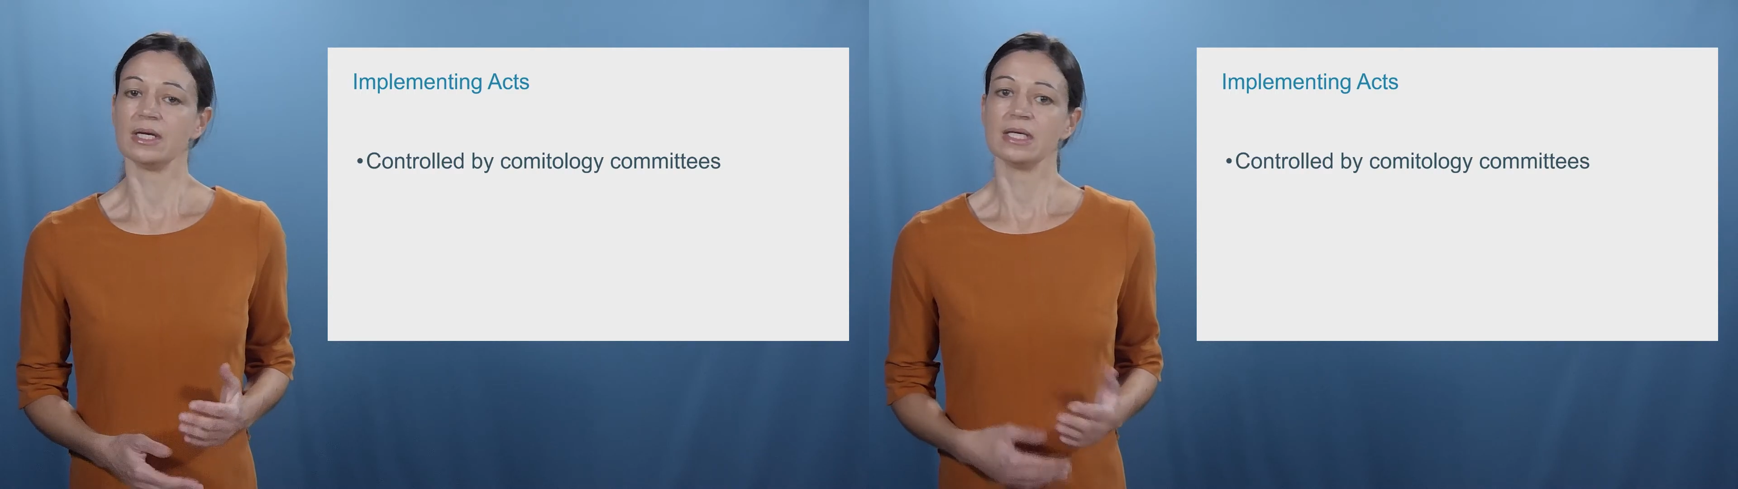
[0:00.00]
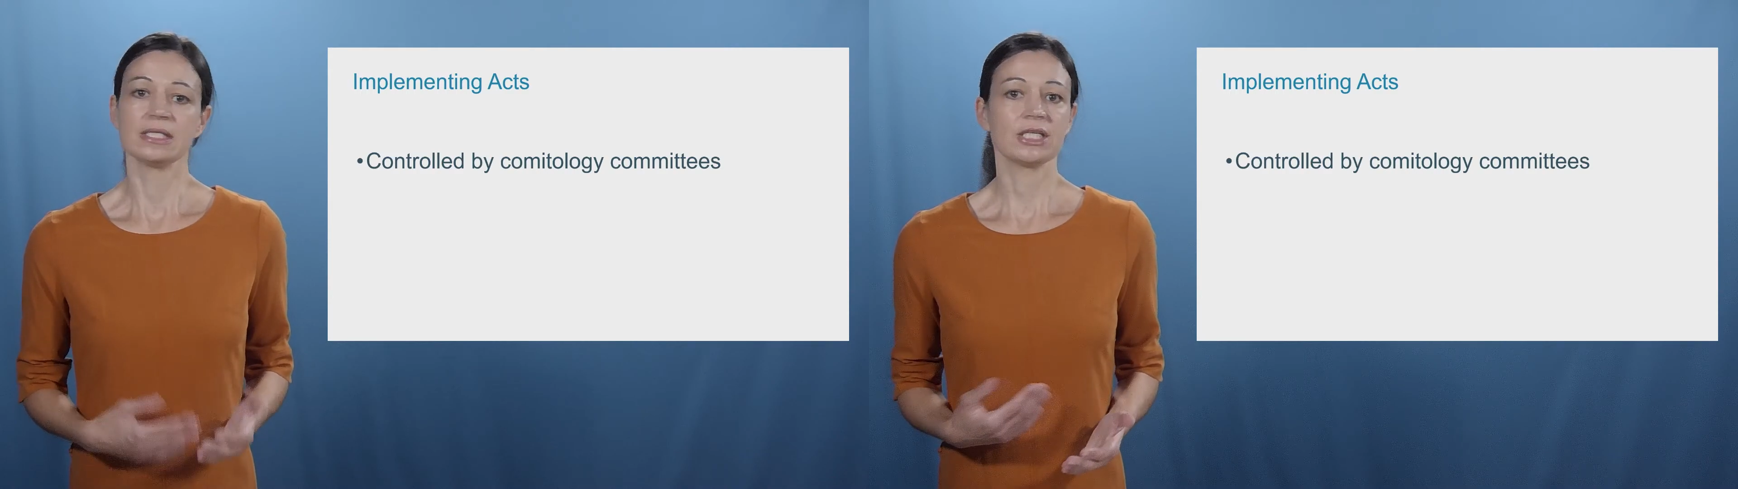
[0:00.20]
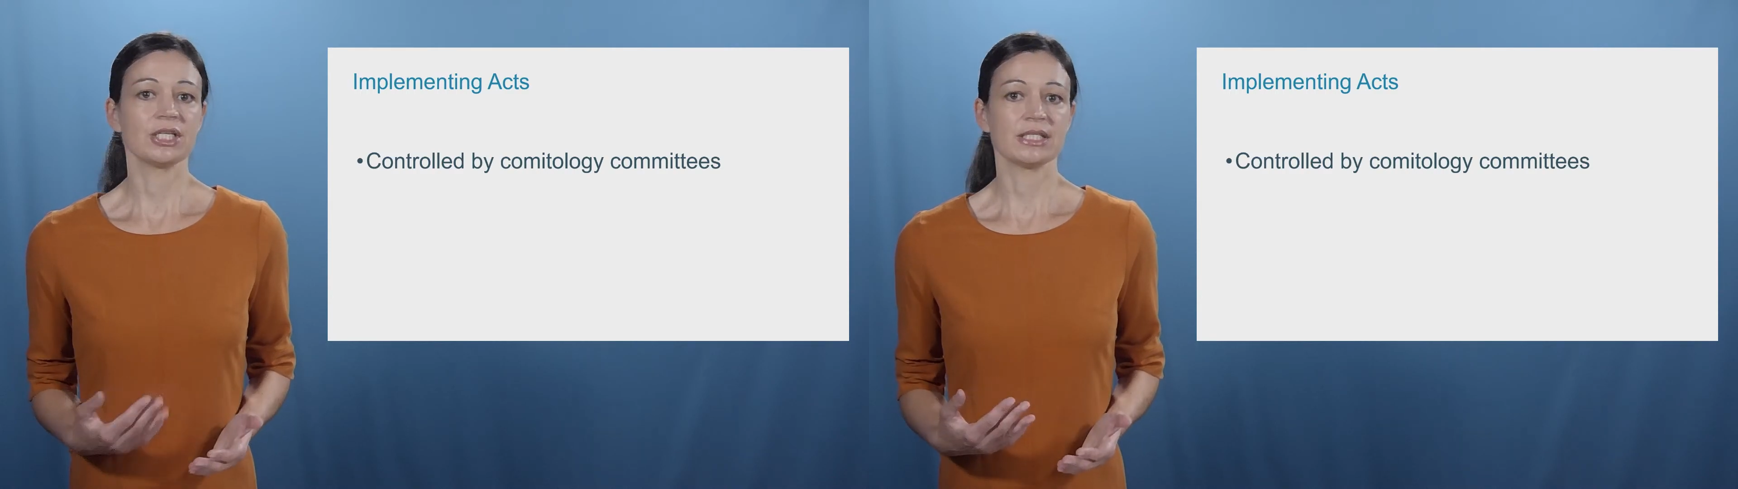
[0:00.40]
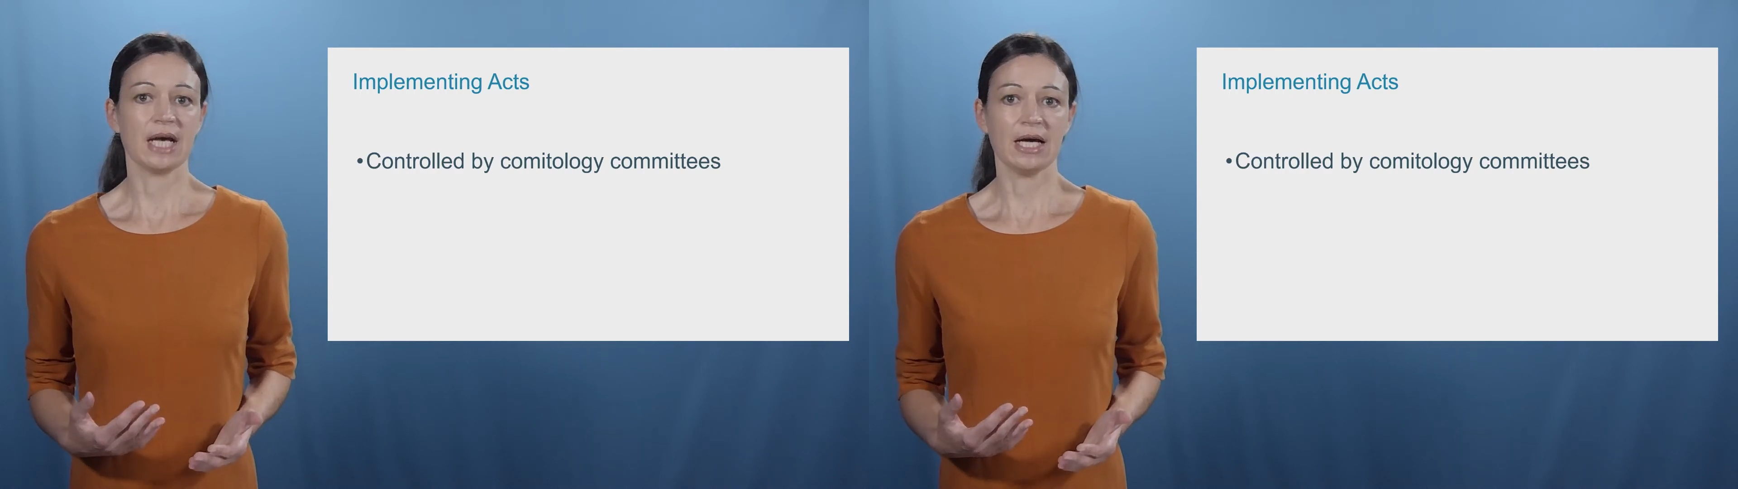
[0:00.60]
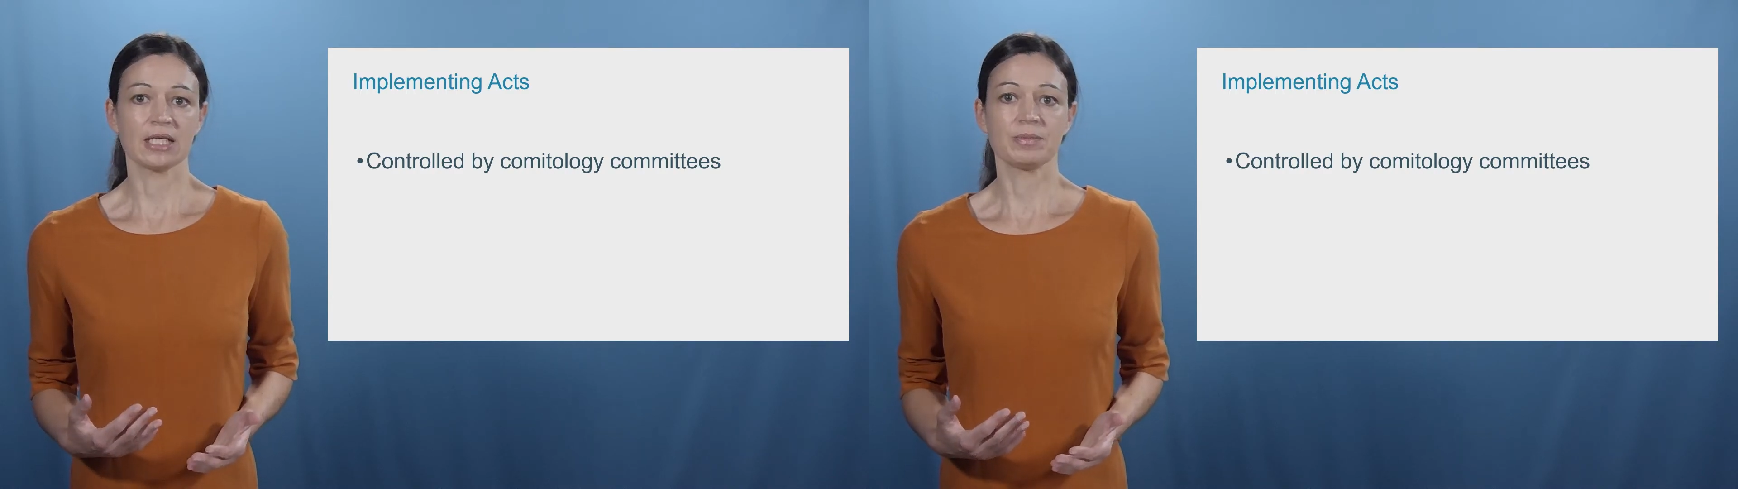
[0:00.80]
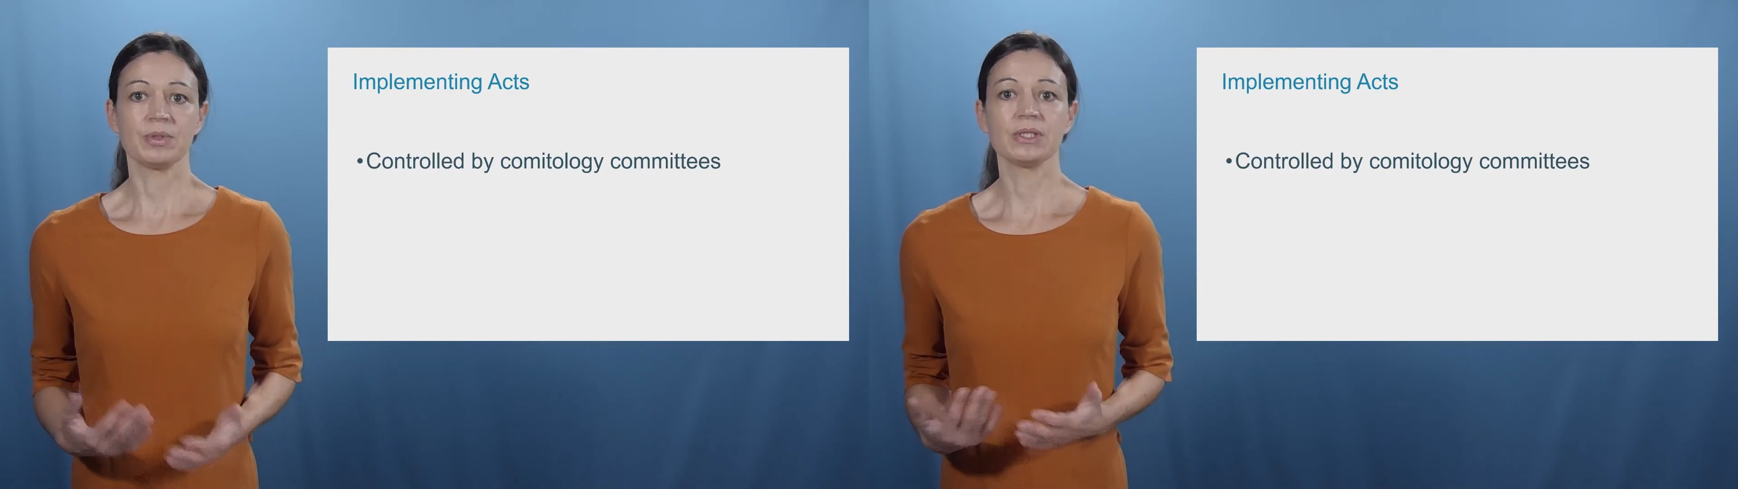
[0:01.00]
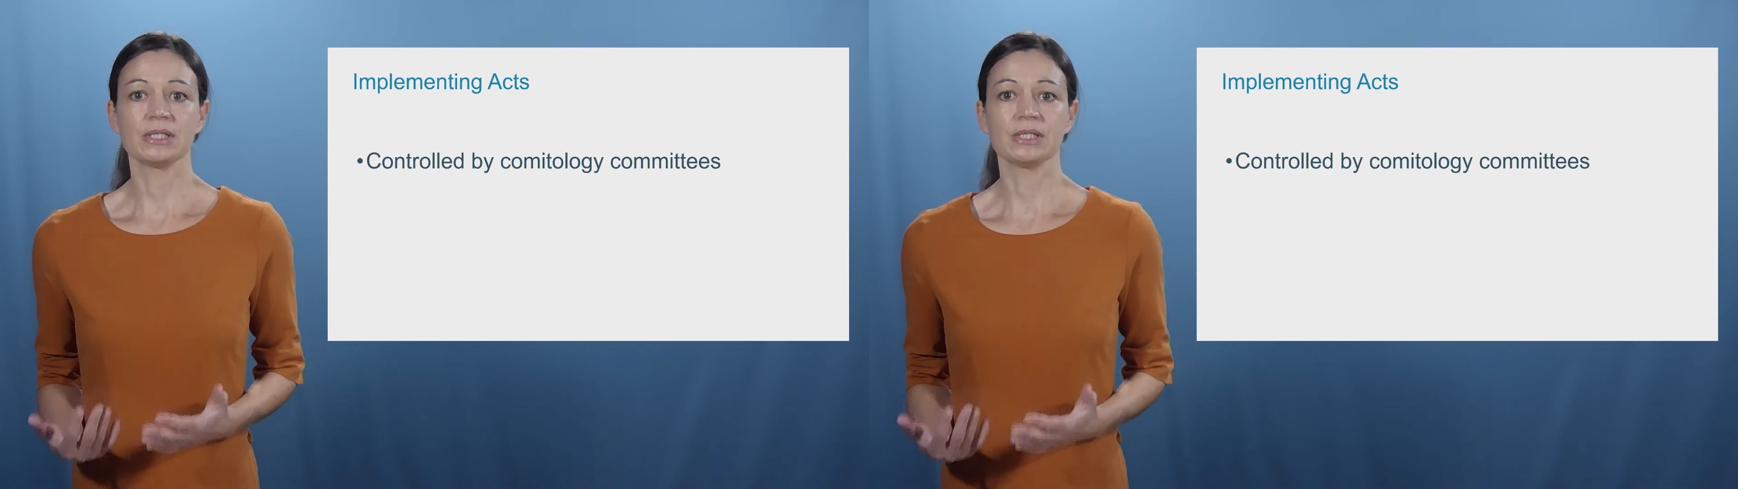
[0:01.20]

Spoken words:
such as experts